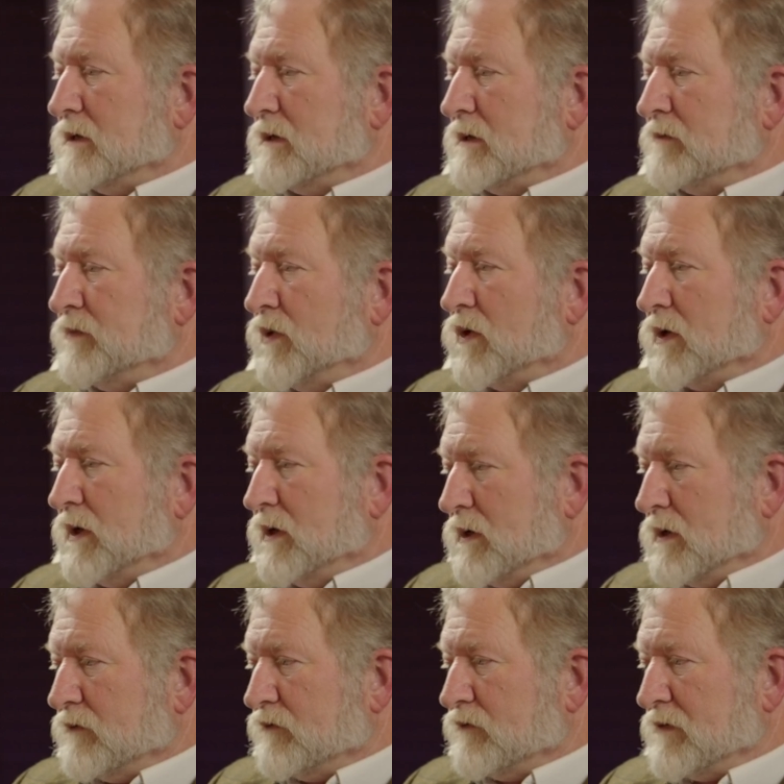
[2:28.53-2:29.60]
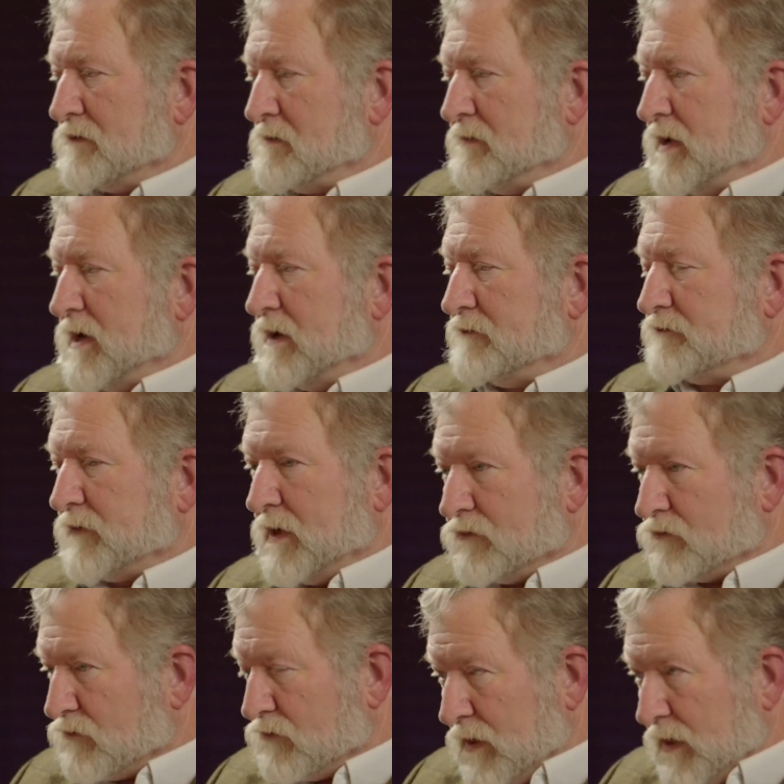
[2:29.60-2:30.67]
born from above
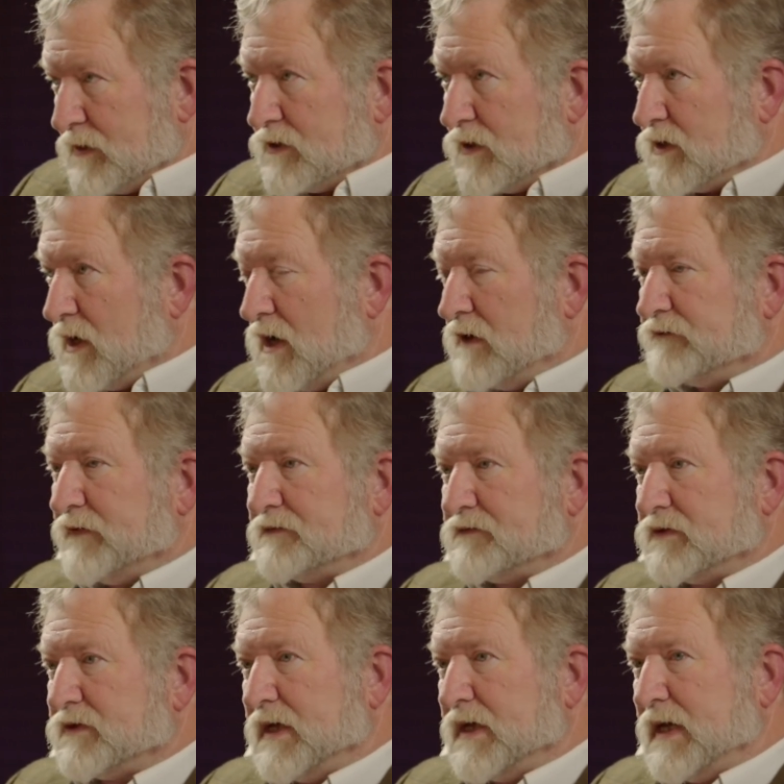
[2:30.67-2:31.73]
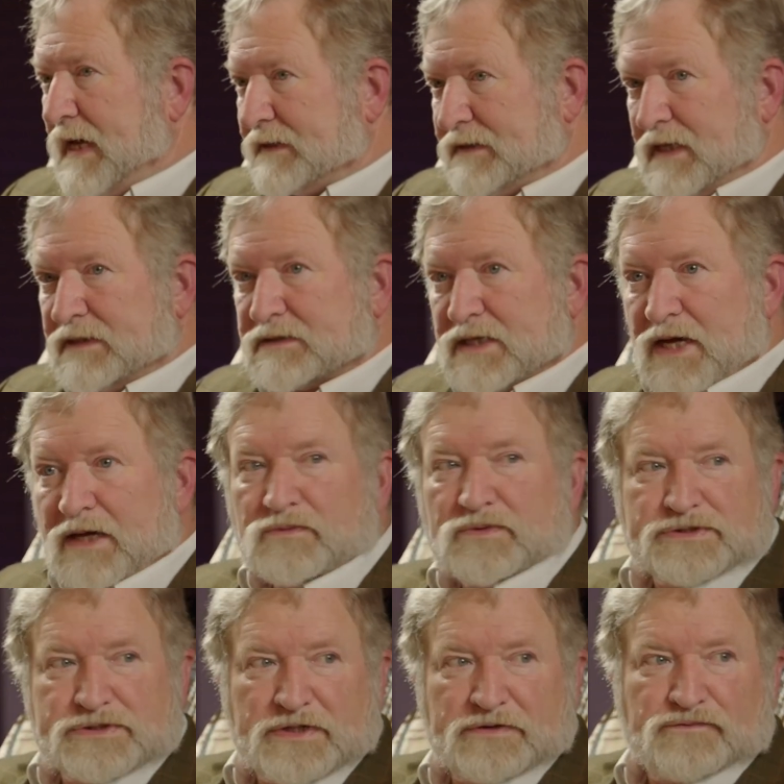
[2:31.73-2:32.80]
and really took off after things, at that time
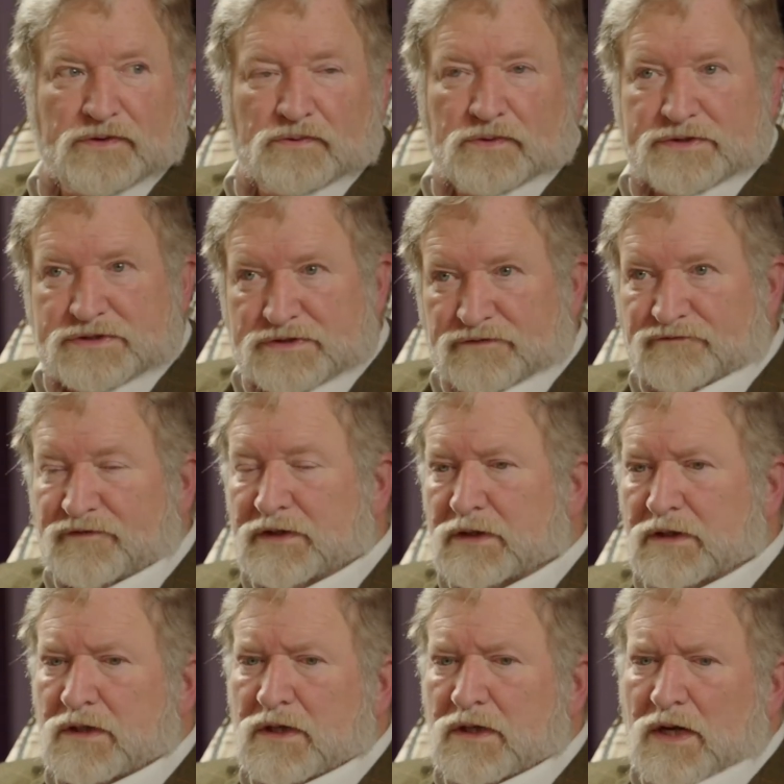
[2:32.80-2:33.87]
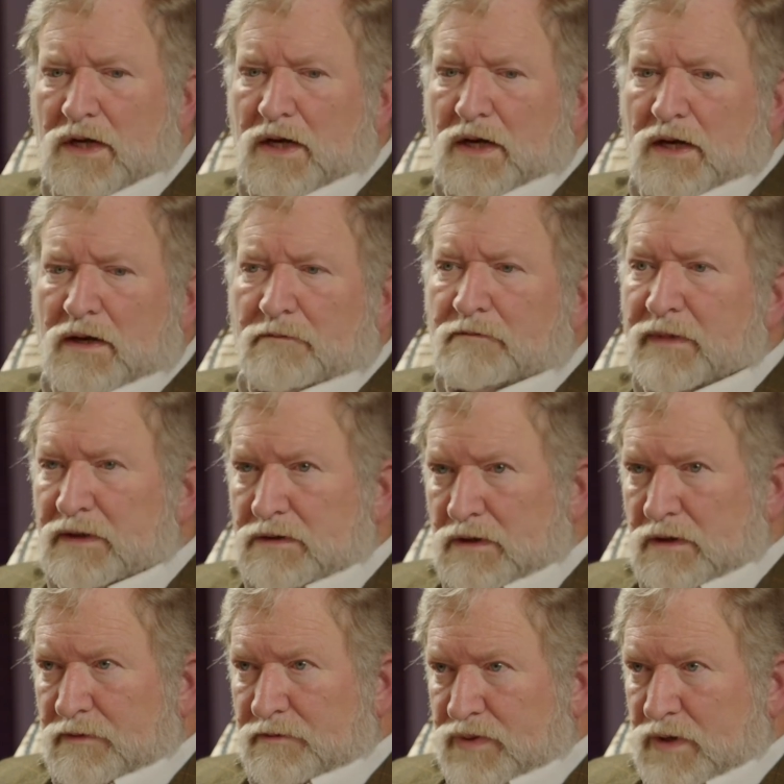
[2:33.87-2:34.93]
was suffering with severe
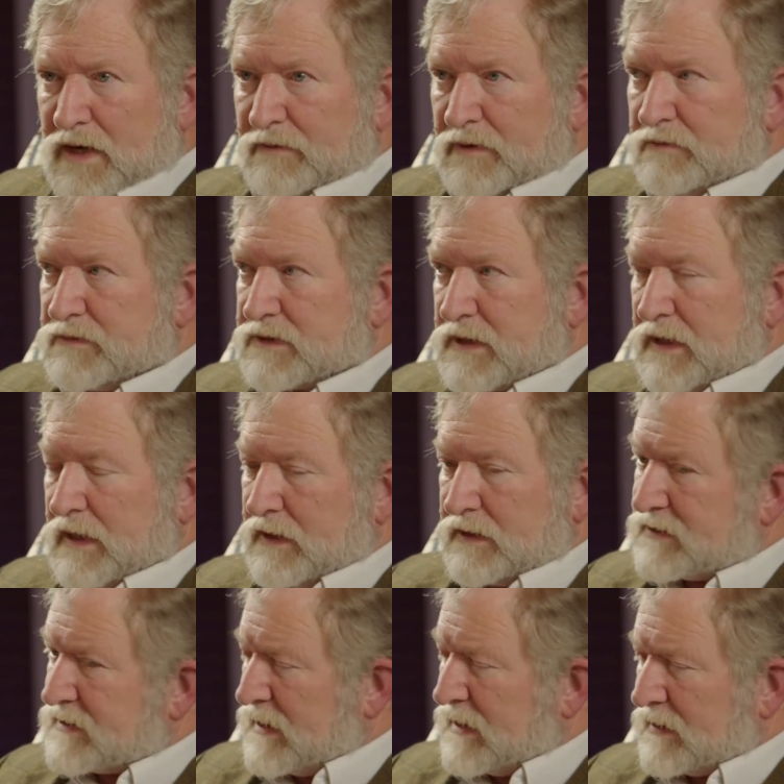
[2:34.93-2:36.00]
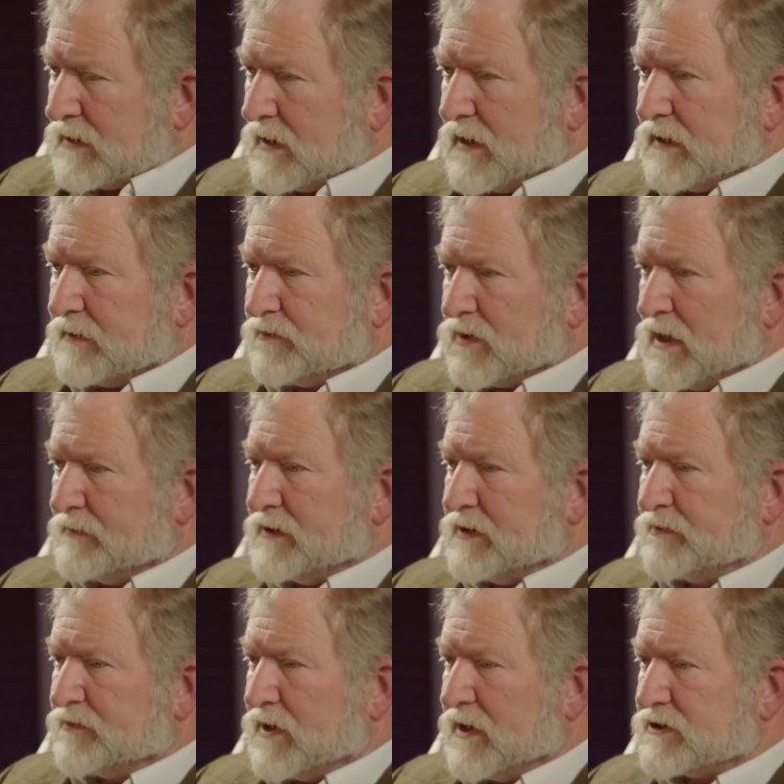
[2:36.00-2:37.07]
mental problems. It sounded like probably
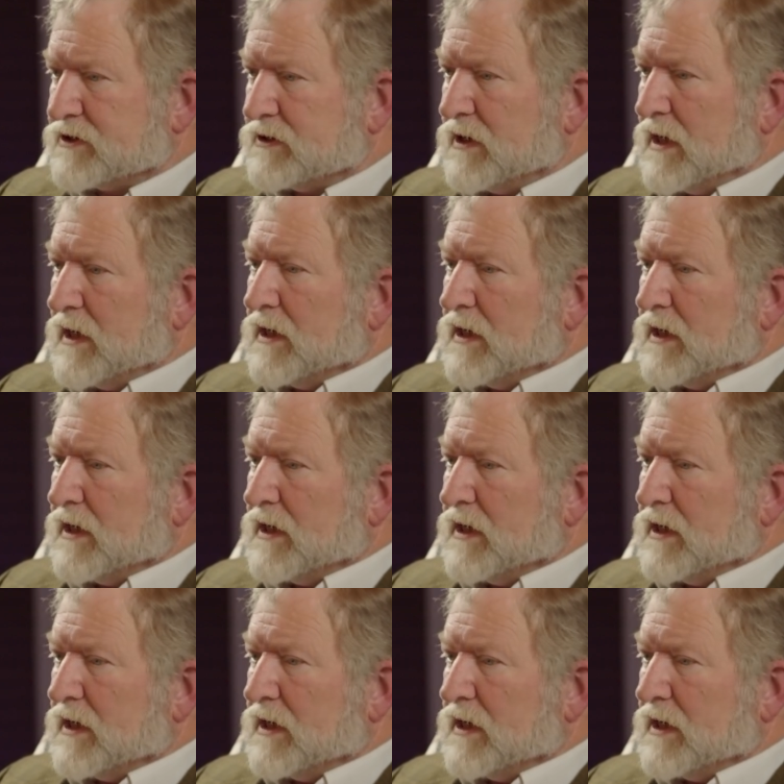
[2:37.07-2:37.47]
depression.